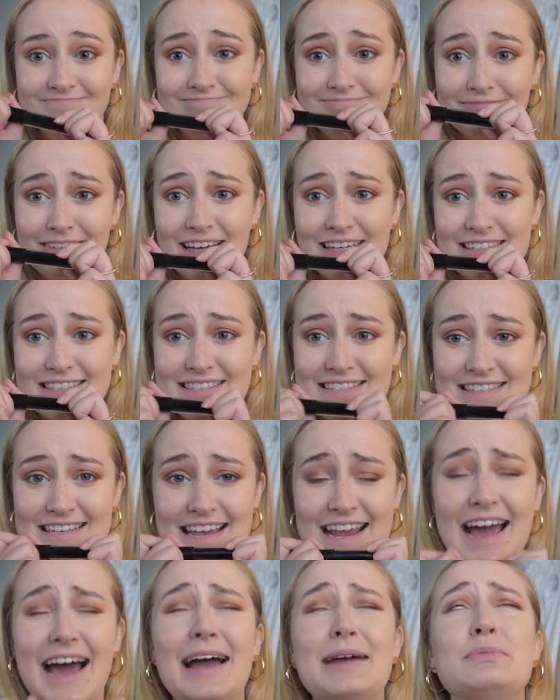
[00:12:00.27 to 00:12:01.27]
let's
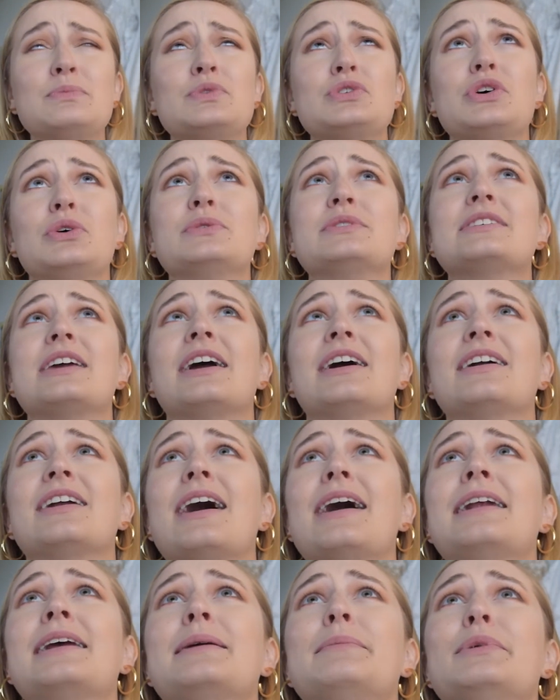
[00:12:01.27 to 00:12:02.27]
see. I'm so scared,
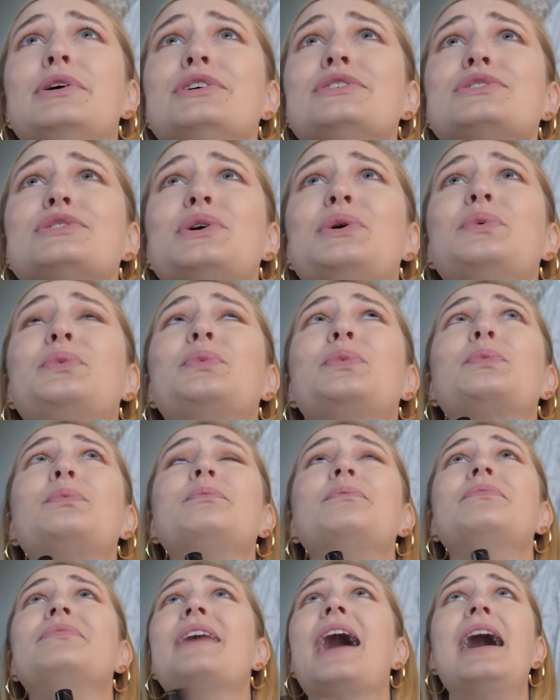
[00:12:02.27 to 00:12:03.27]
and I'm also
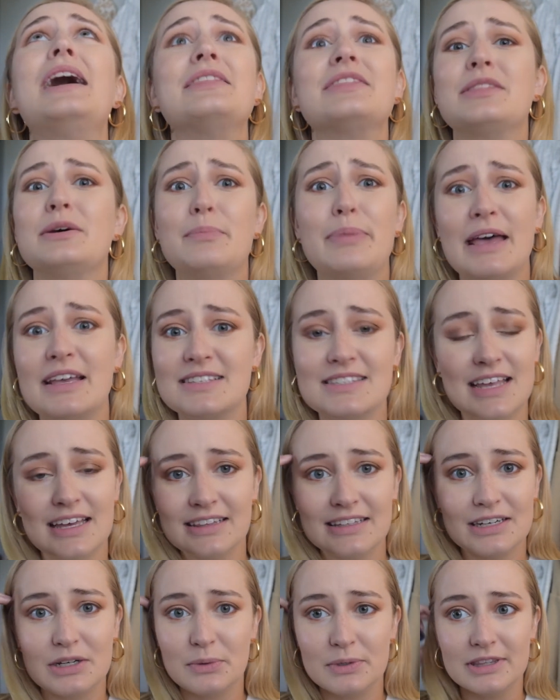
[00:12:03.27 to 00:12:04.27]
not the best at
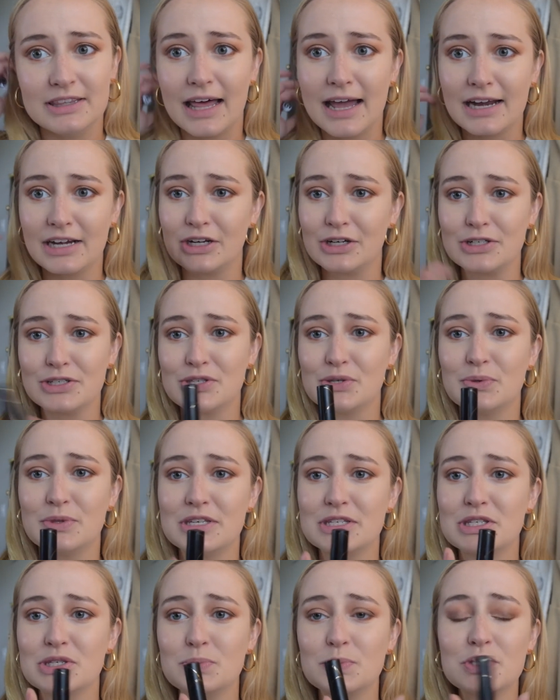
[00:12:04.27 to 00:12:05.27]
liquid liner, so
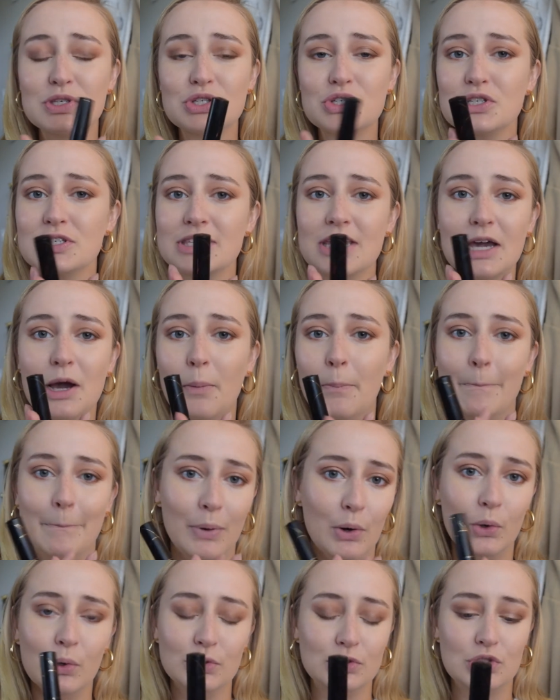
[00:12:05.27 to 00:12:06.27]
this was just like a
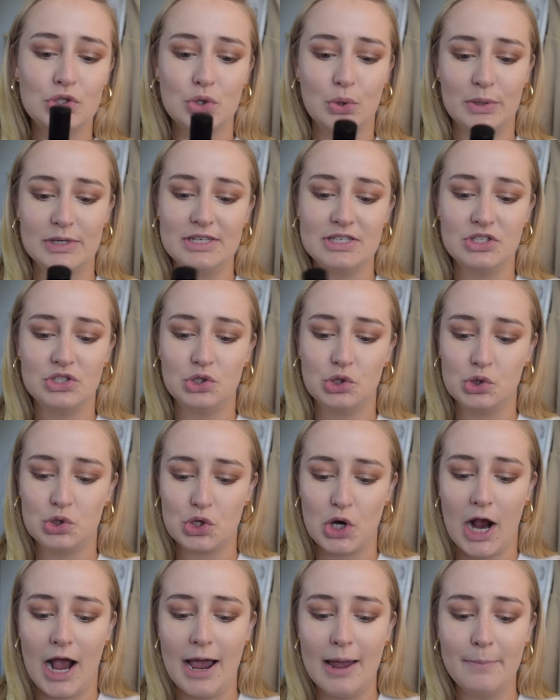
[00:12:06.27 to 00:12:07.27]
bold choice to
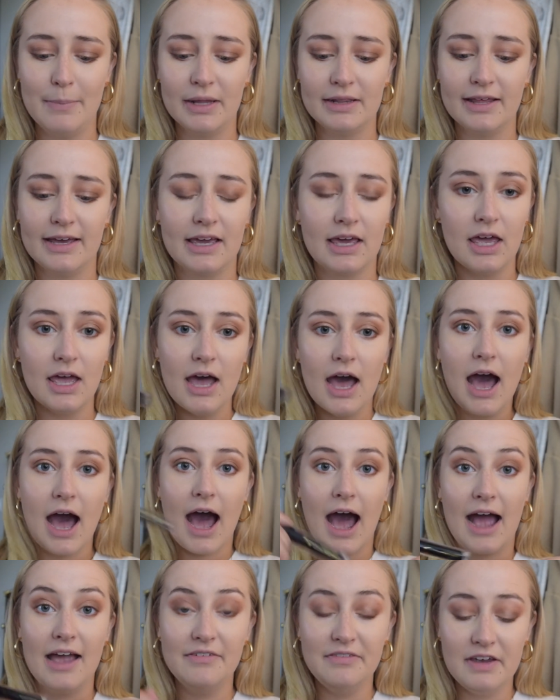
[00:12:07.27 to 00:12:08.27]
try, but like
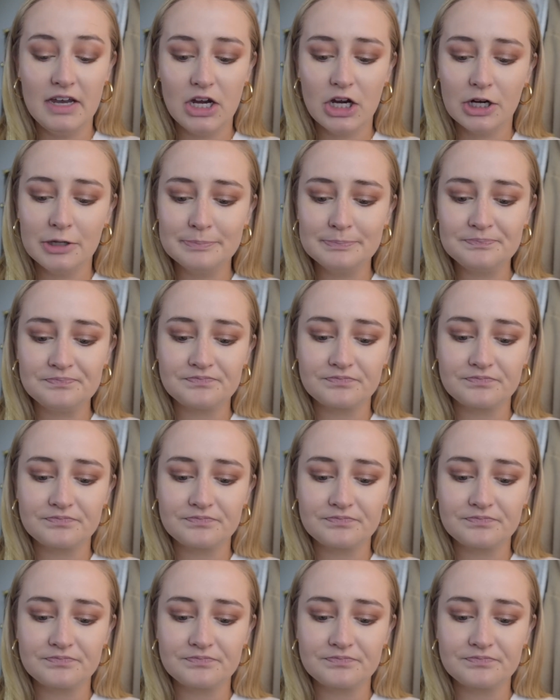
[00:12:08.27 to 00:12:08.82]
I figure